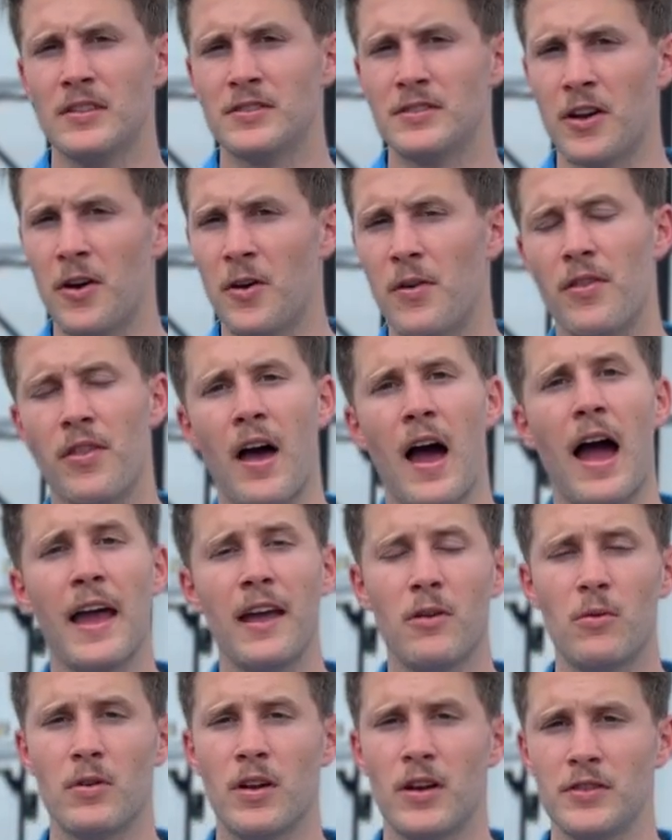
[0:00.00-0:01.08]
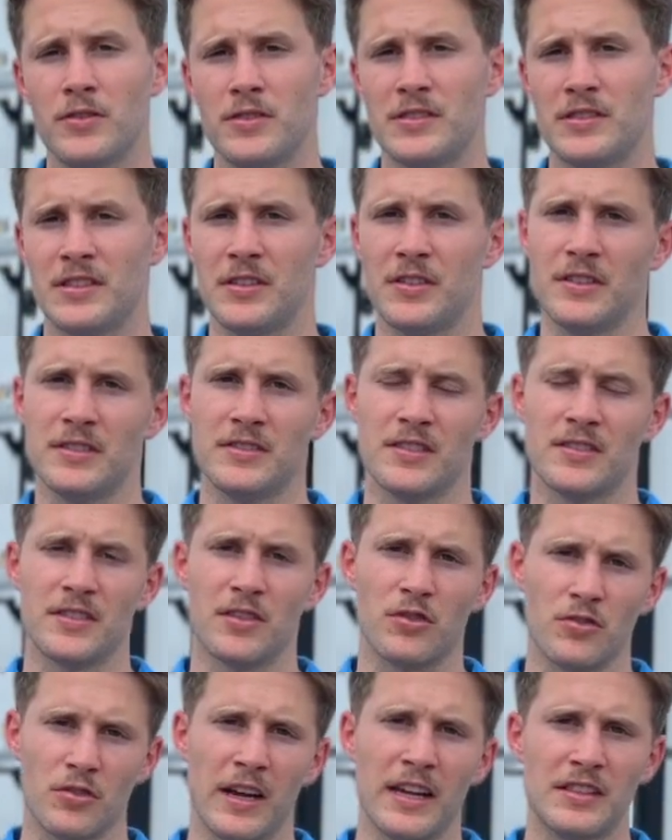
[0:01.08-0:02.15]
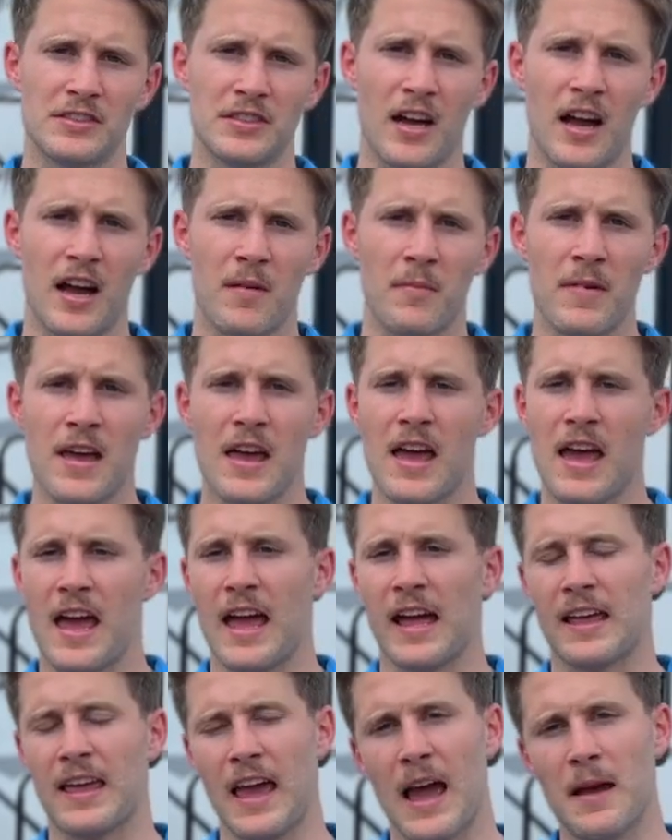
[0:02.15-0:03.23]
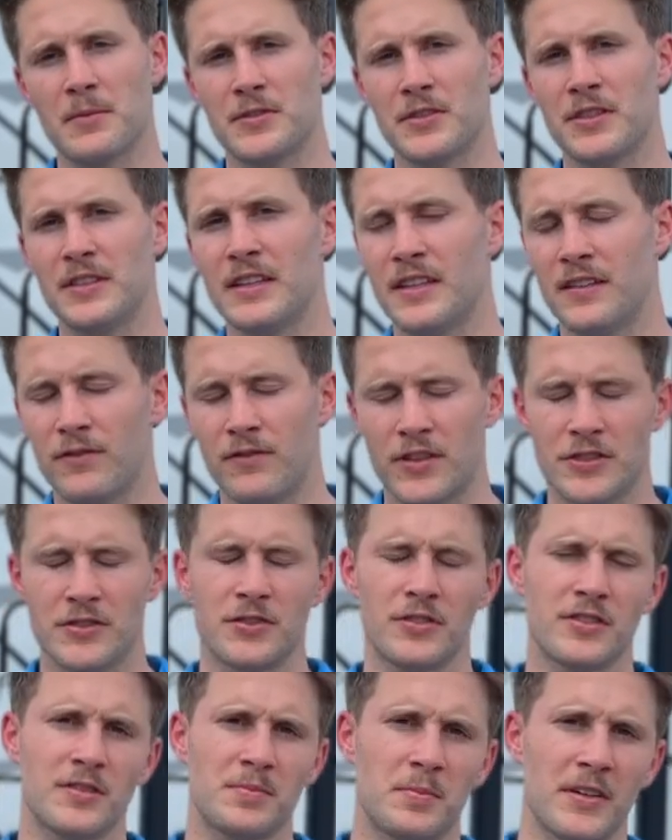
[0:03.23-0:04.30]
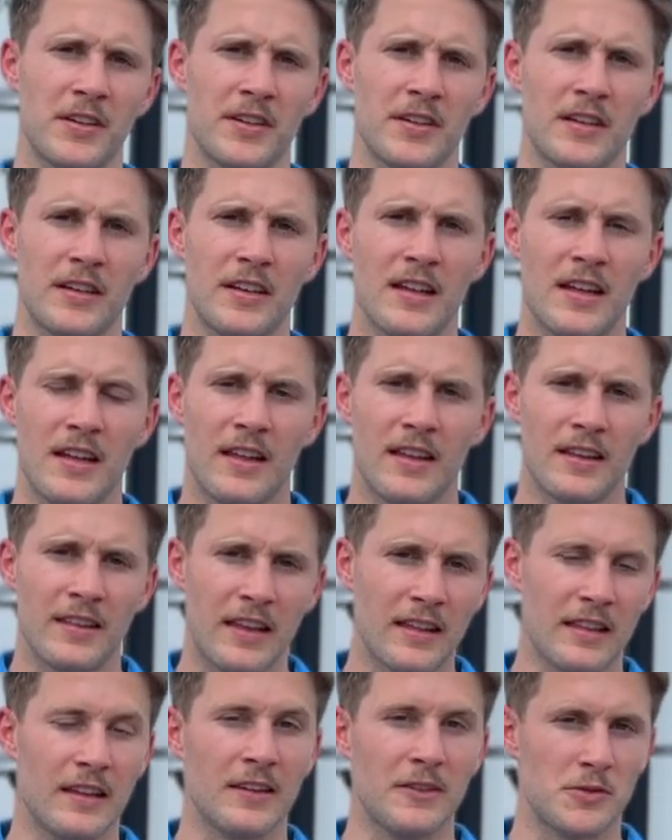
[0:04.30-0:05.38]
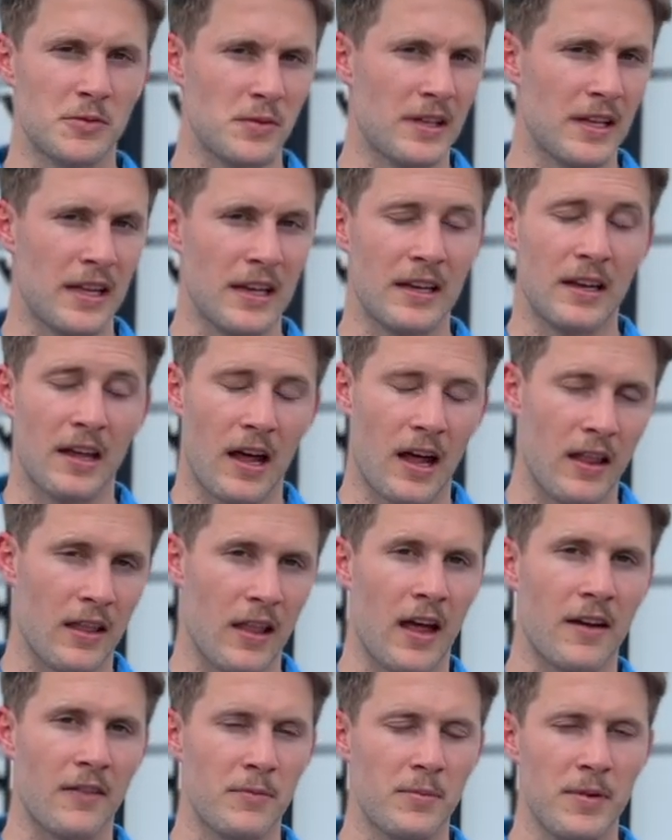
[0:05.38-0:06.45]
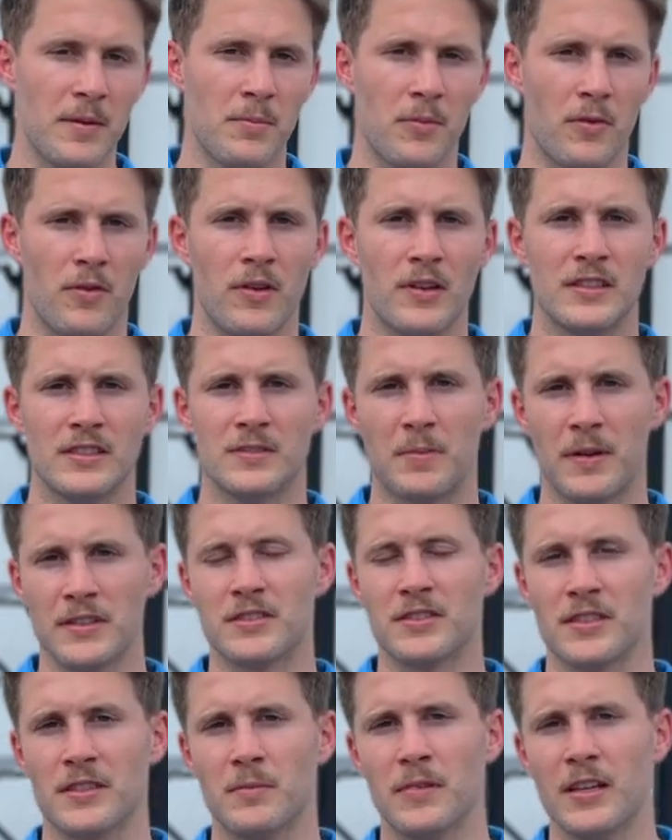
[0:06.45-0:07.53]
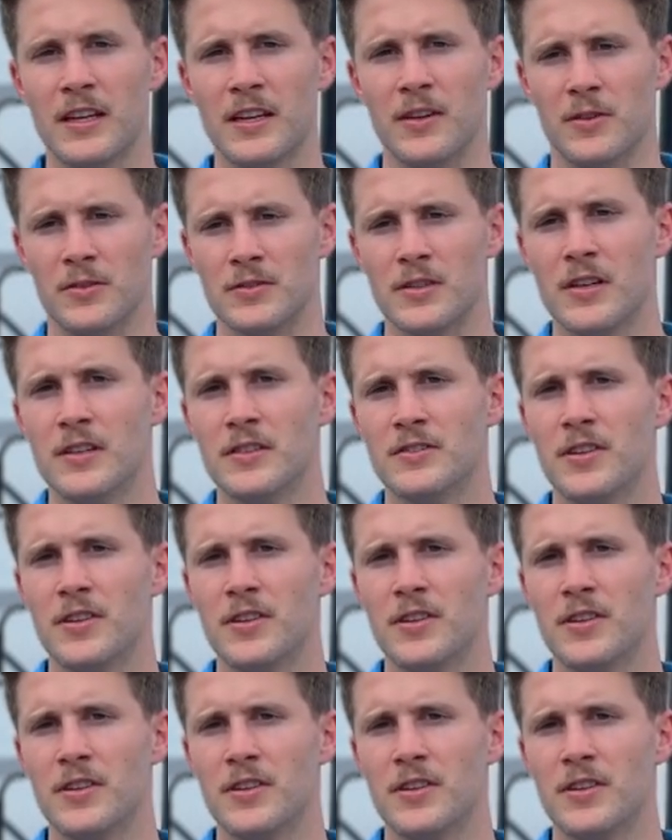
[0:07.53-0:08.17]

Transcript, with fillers: So the Hike 100 series does a great job at capturing the adventurous spirit that lives within a lot of people, especially millennials.